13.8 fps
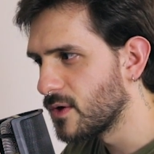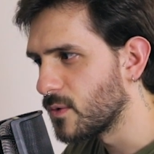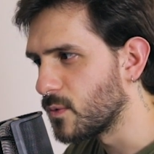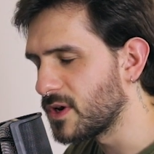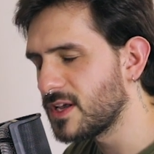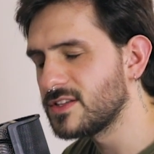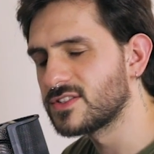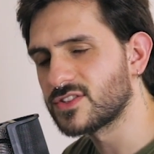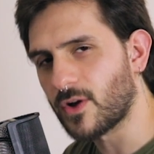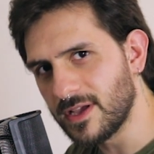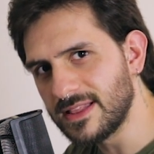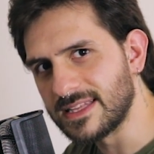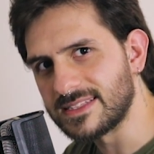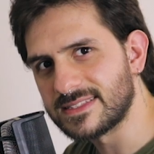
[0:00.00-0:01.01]
with a
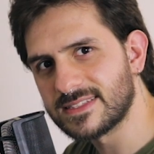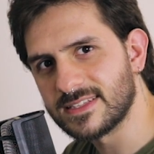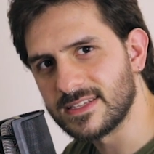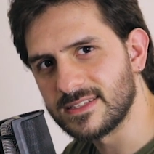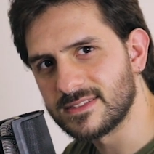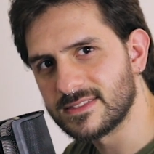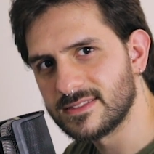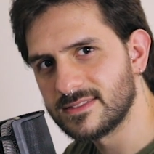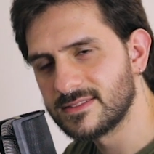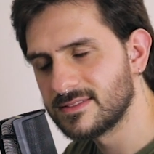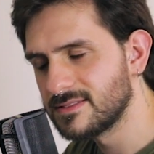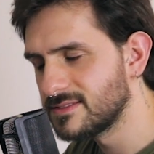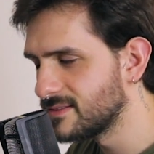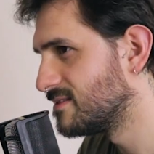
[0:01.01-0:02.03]
toilet seat.
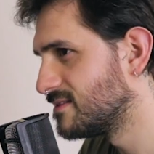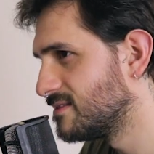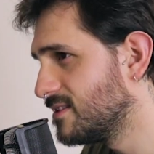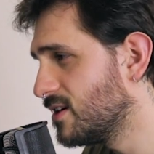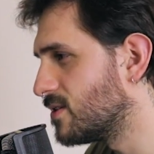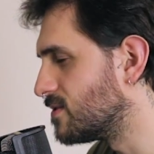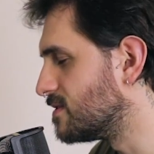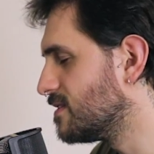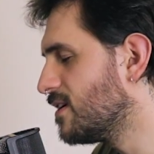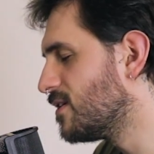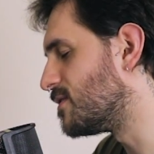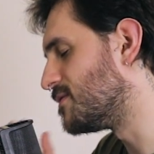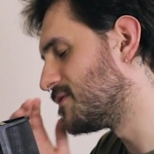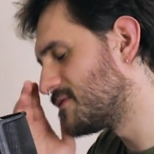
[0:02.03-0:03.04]
No,
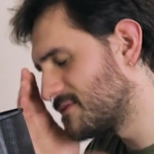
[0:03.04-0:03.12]
oh,